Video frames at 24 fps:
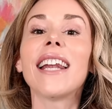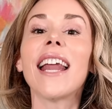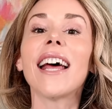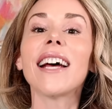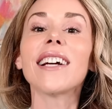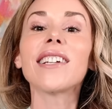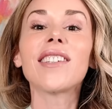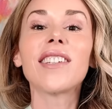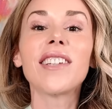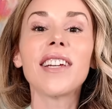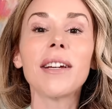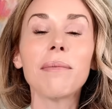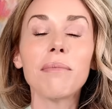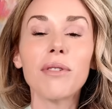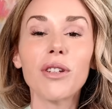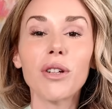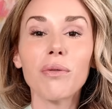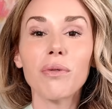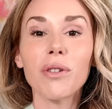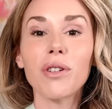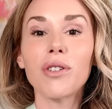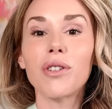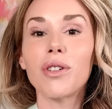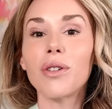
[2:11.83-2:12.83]
next tip
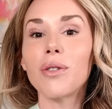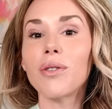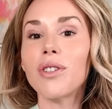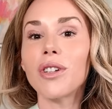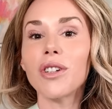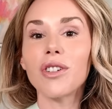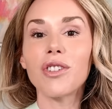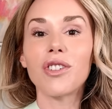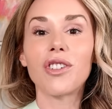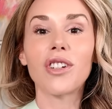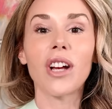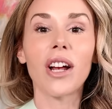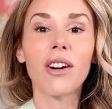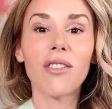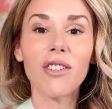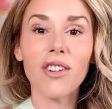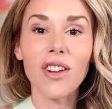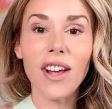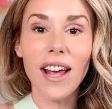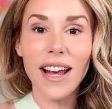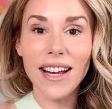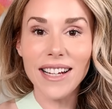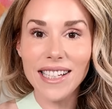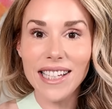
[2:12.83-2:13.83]
to reduce your
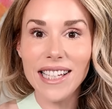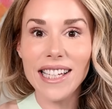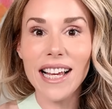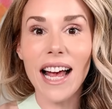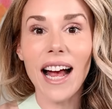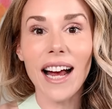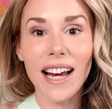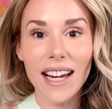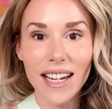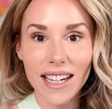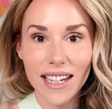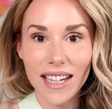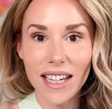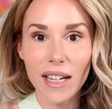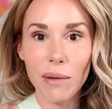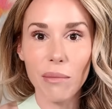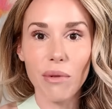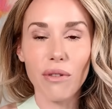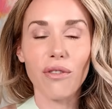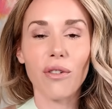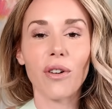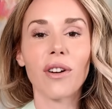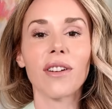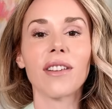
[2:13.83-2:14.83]
general anxiety
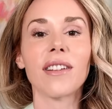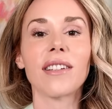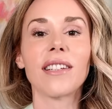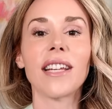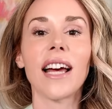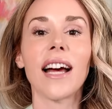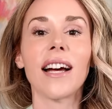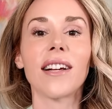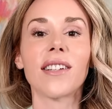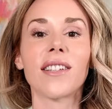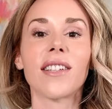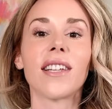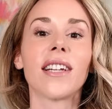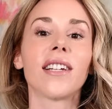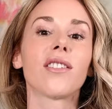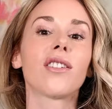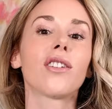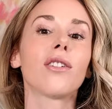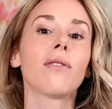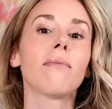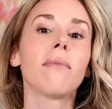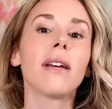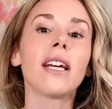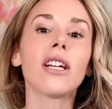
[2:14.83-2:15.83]
before the test is
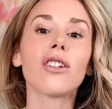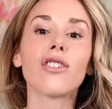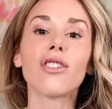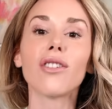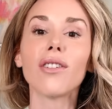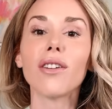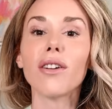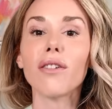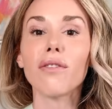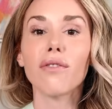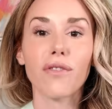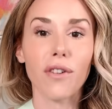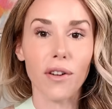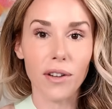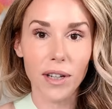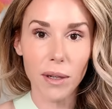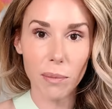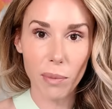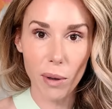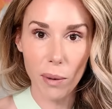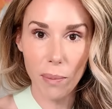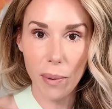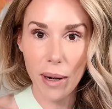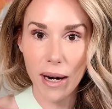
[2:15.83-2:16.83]
to make sure you're
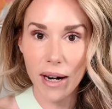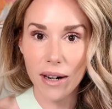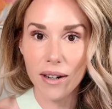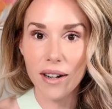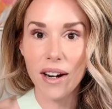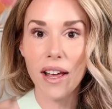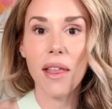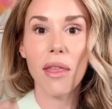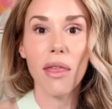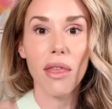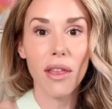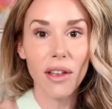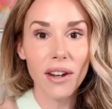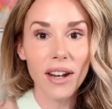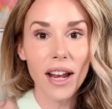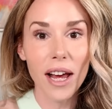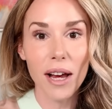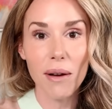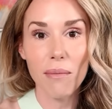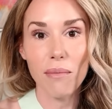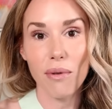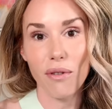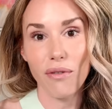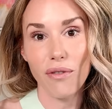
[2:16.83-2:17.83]
fully prepared the
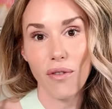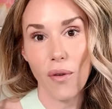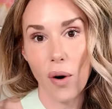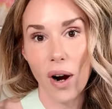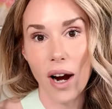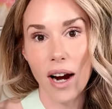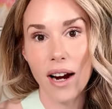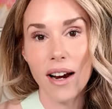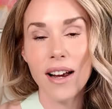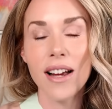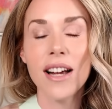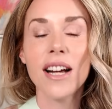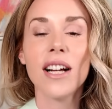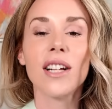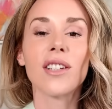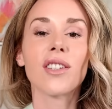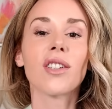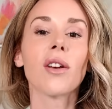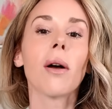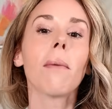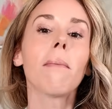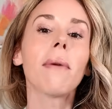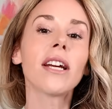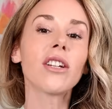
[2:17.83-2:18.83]
night before.
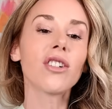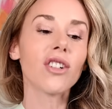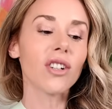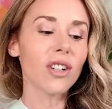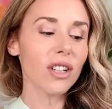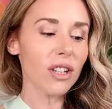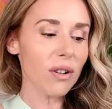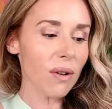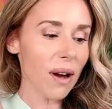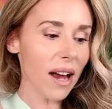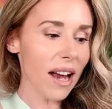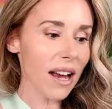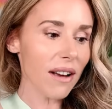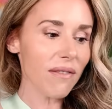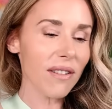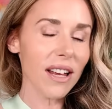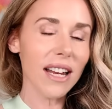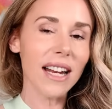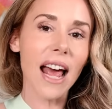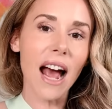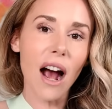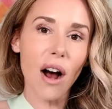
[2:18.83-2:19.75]
So make sure you have an